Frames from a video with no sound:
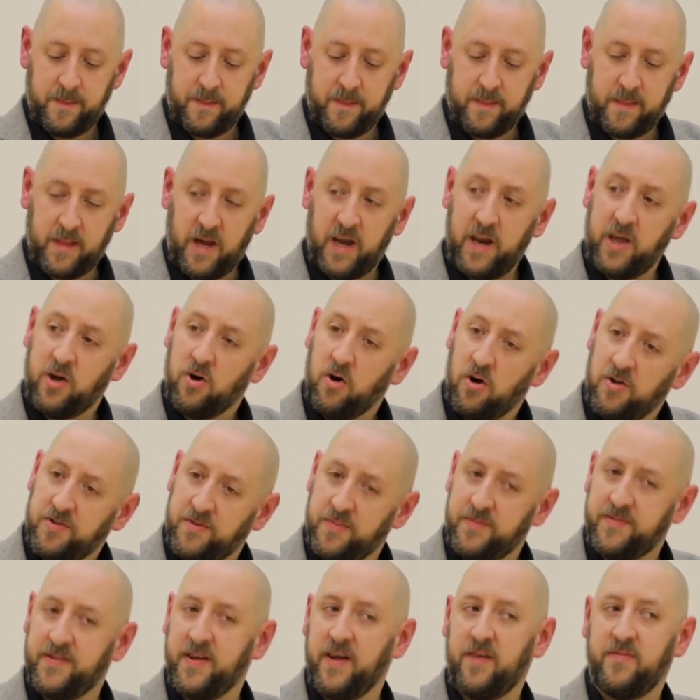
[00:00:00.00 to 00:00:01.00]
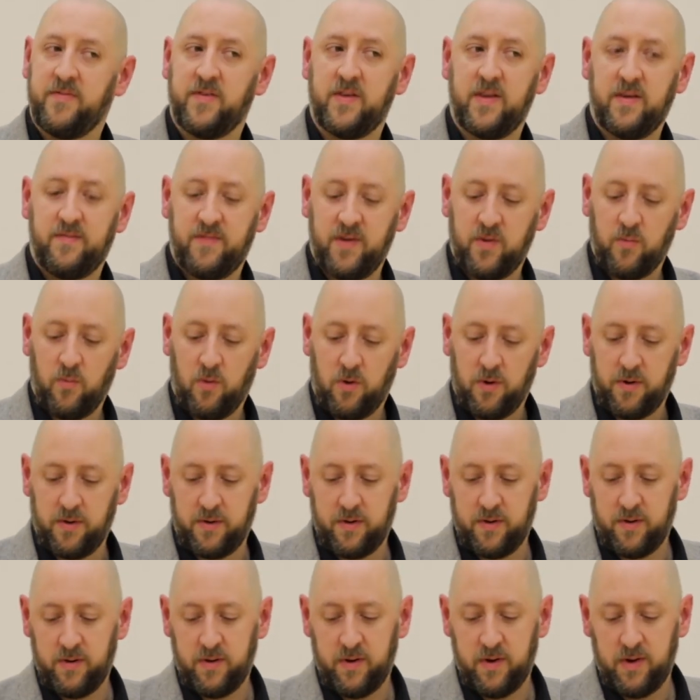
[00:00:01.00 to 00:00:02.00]
And he calls himself the living
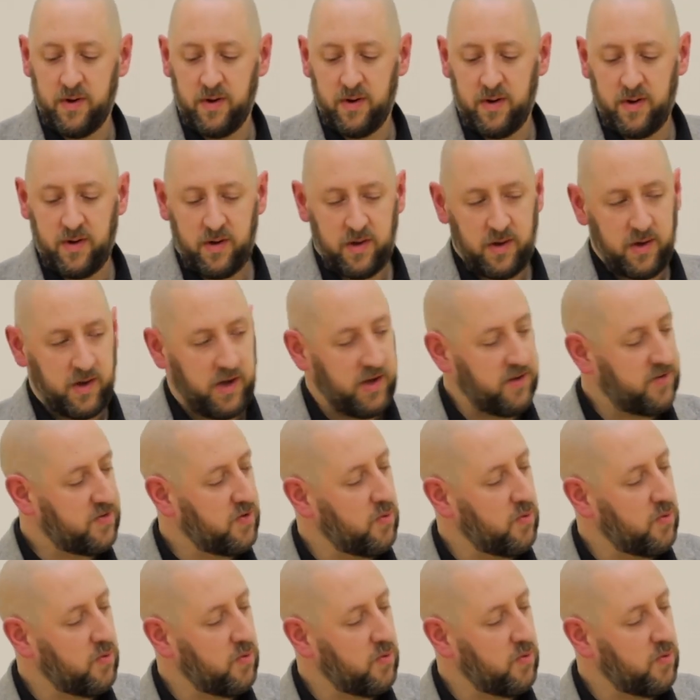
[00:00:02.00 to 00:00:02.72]
water. He's the